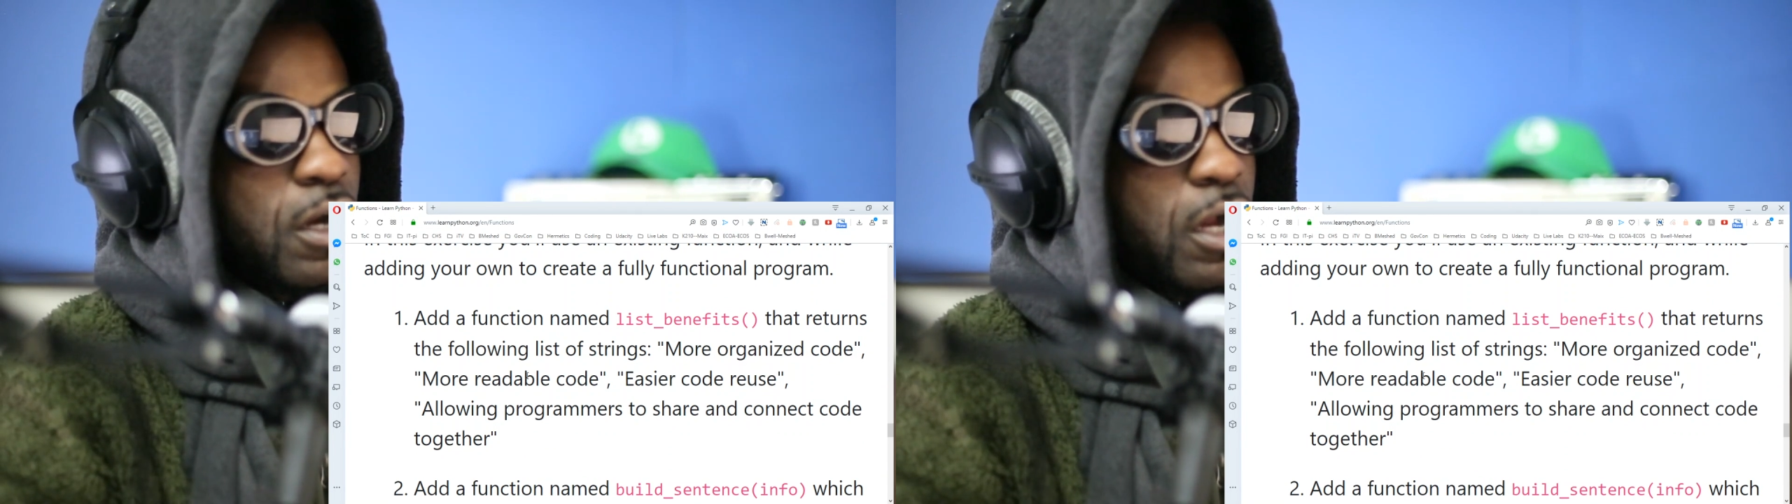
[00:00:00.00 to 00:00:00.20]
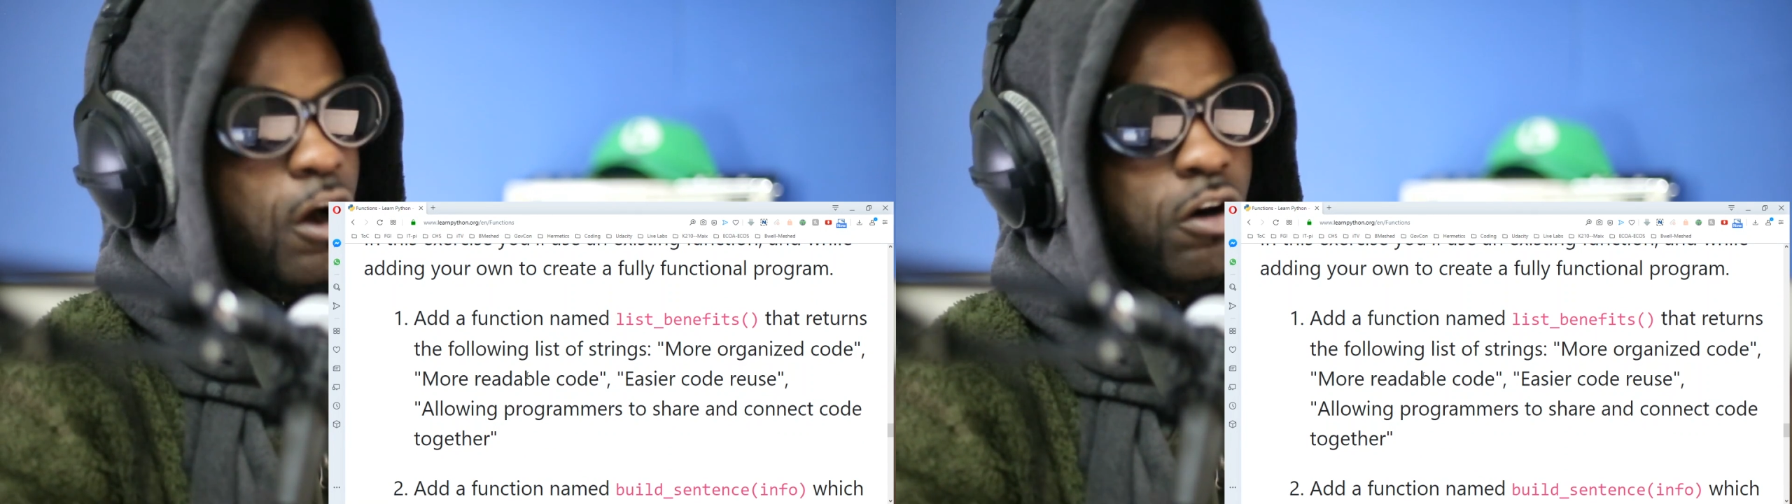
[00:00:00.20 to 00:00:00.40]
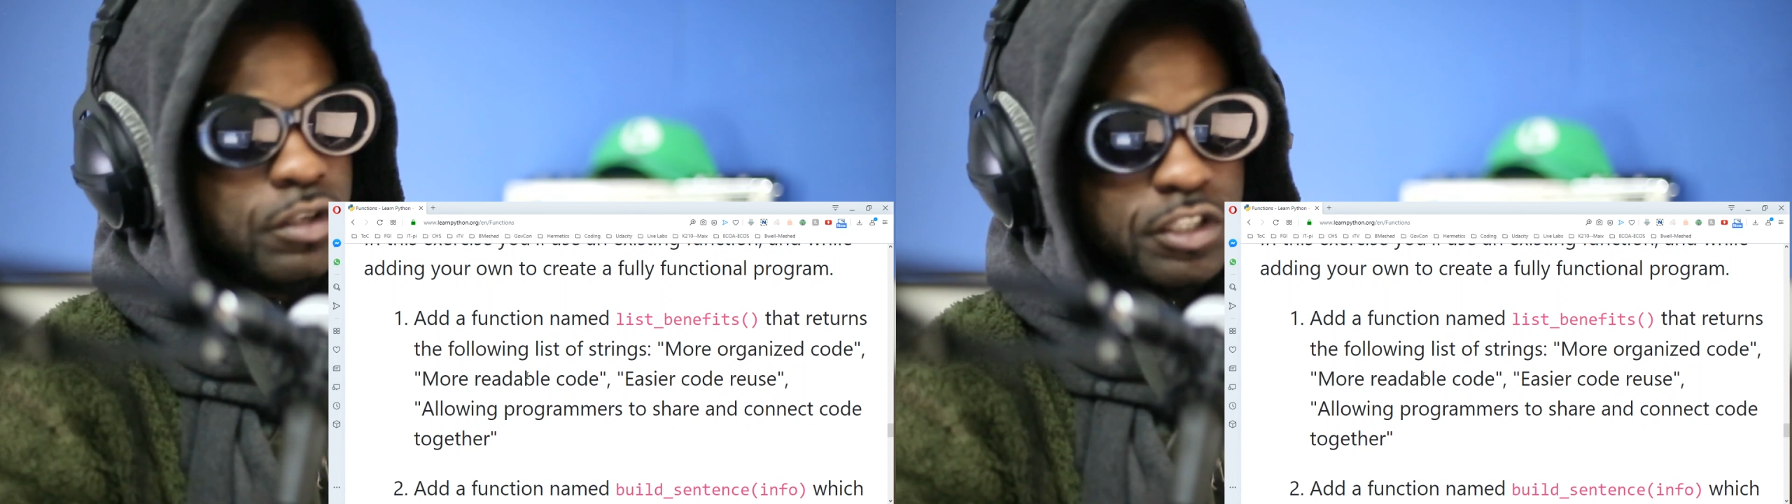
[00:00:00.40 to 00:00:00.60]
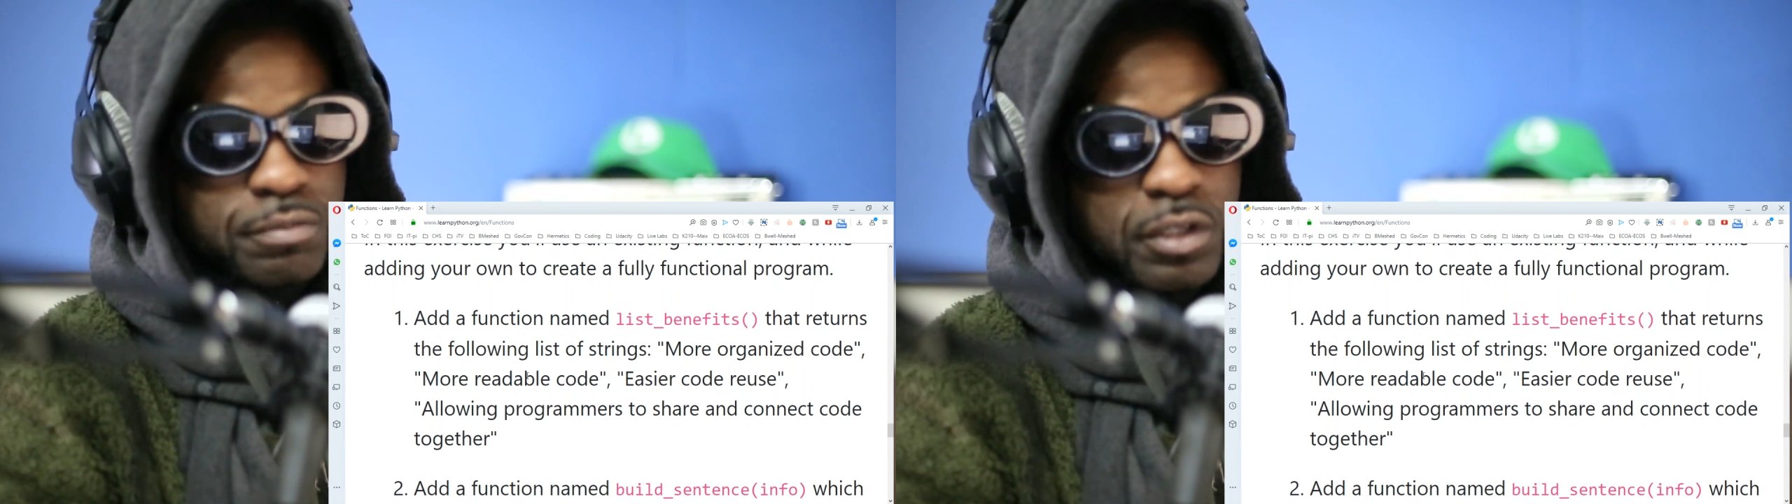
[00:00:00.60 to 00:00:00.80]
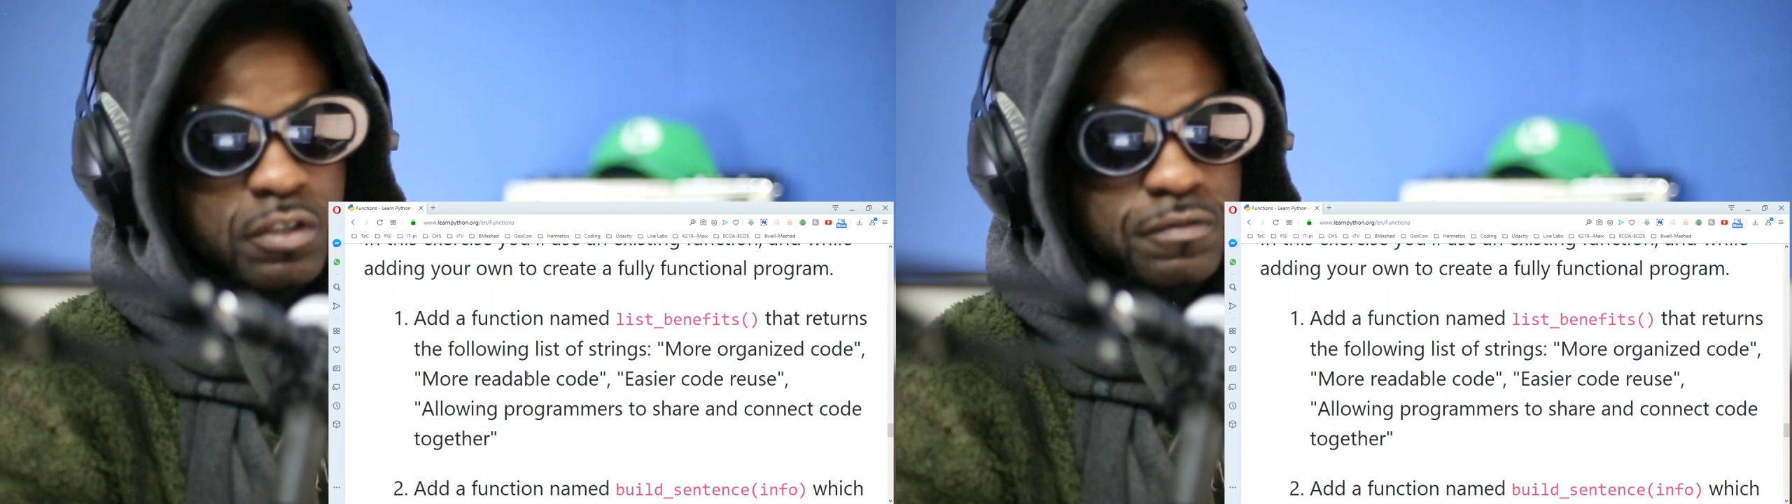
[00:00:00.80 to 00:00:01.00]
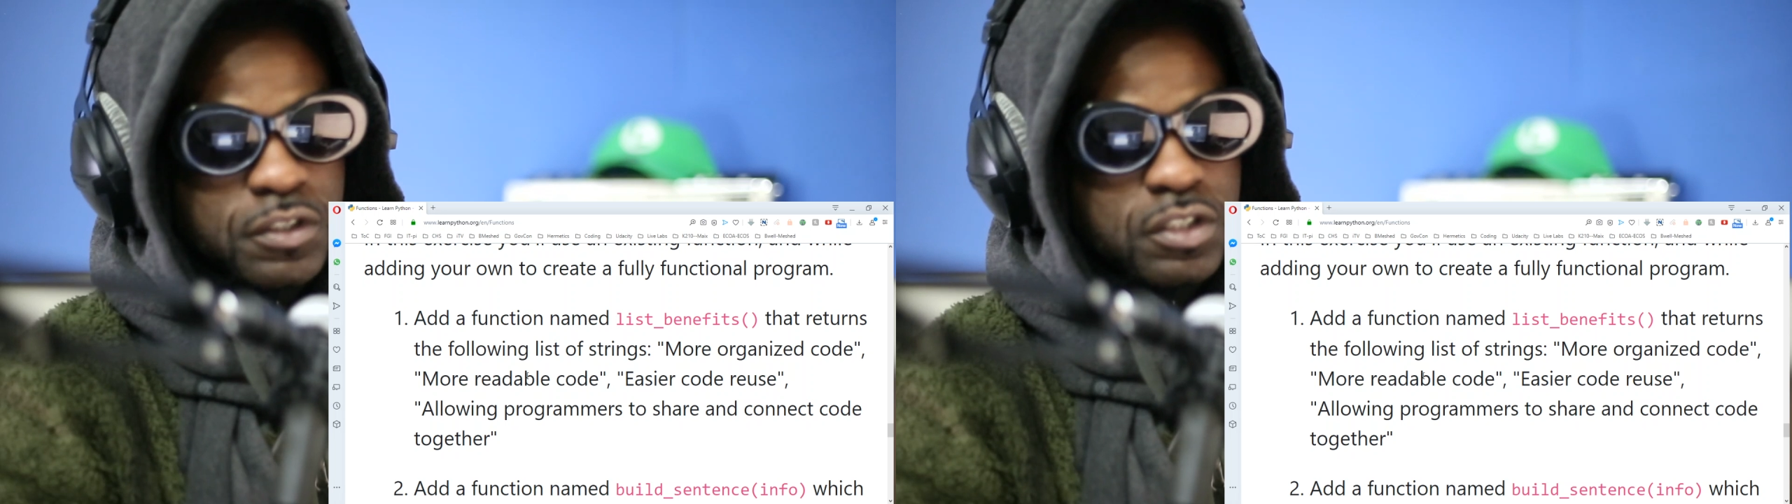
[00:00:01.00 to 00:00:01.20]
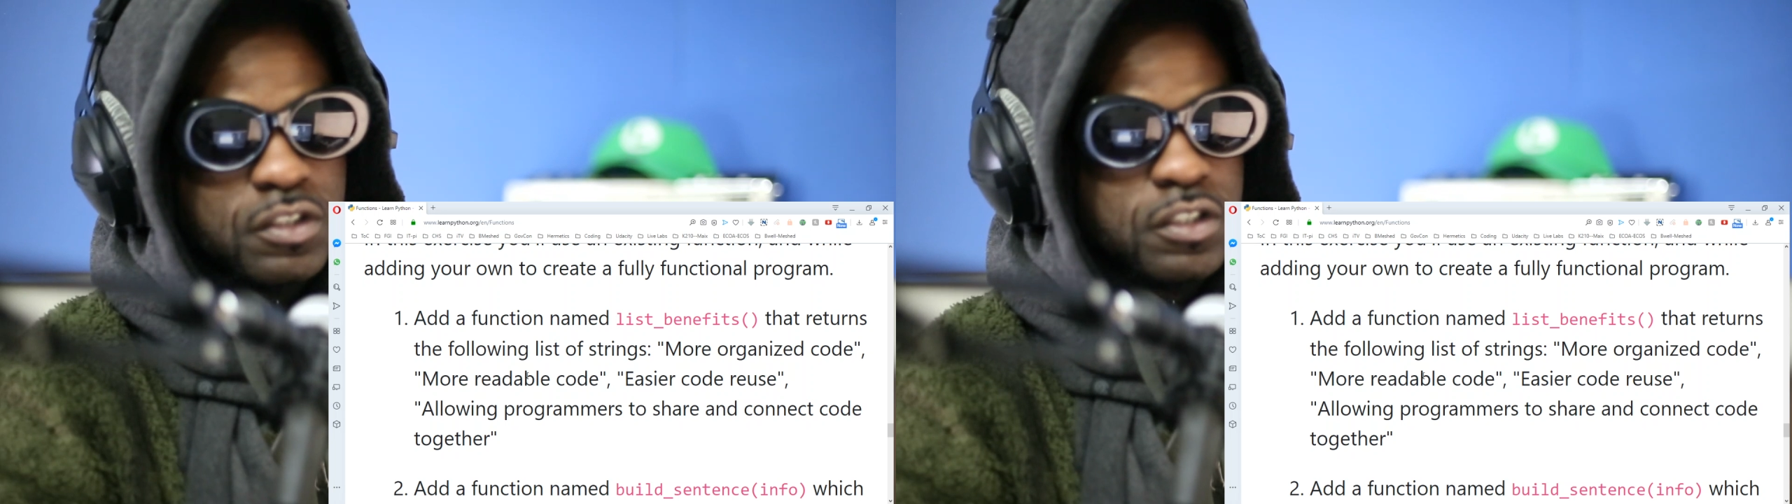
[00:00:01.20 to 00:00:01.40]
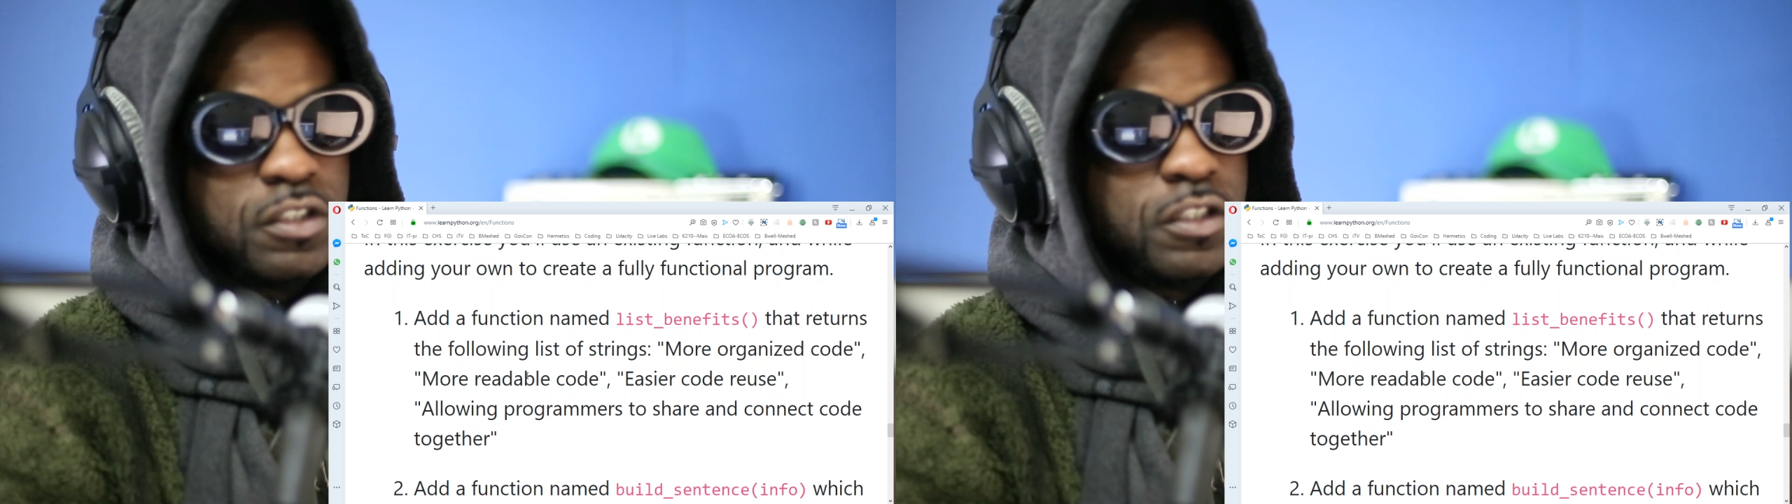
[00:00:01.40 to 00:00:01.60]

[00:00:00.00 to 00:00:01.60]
called list benefits